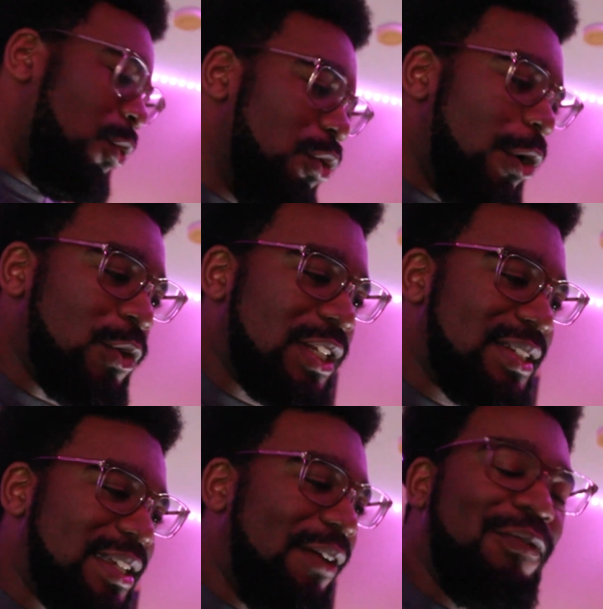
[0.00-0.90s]
who knows?
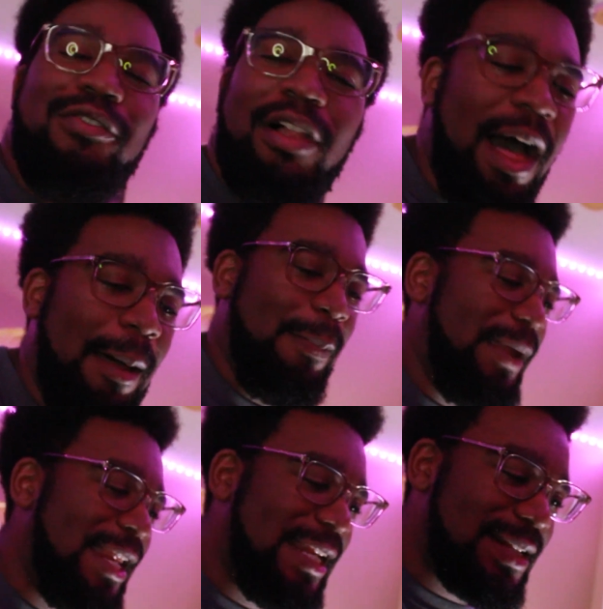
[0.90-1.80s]
This could flop
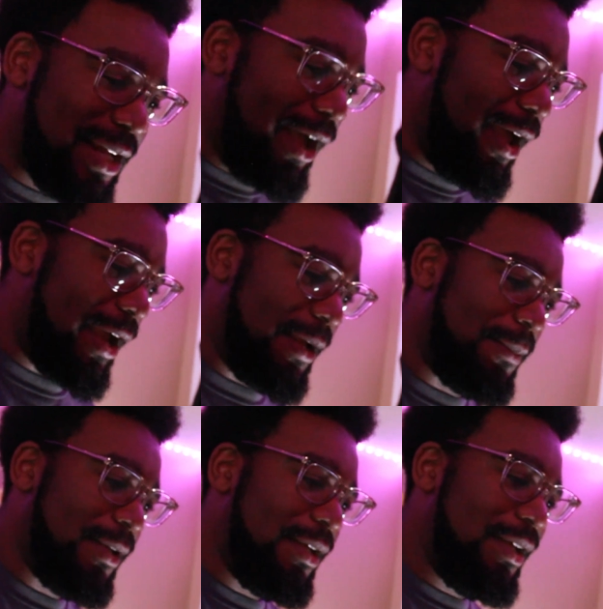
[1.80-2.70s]
anytime.
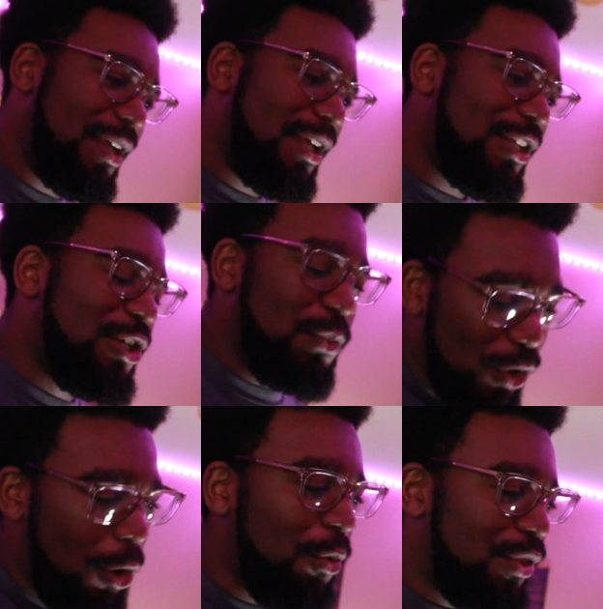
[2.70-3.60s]
You
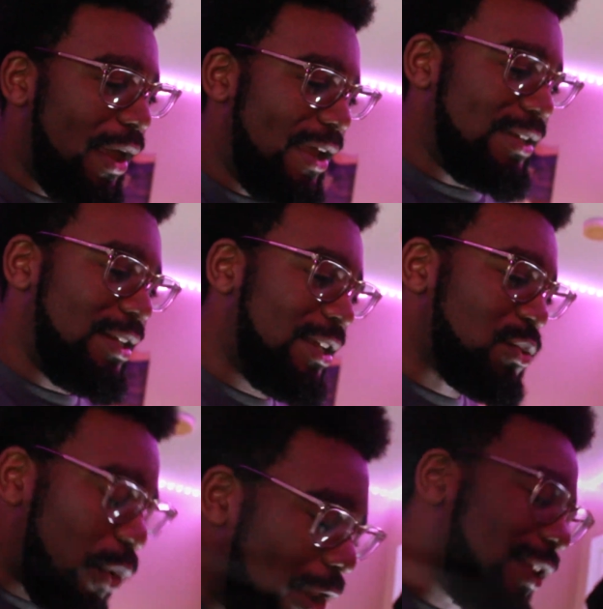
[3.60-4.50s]
know that
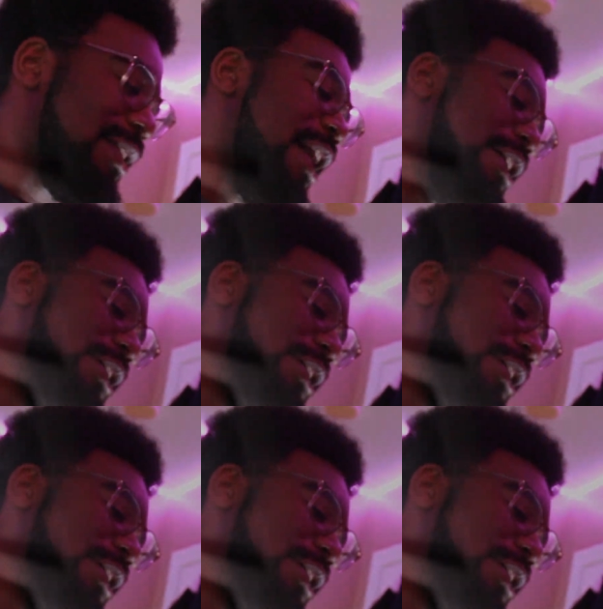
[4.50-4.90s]
as well as I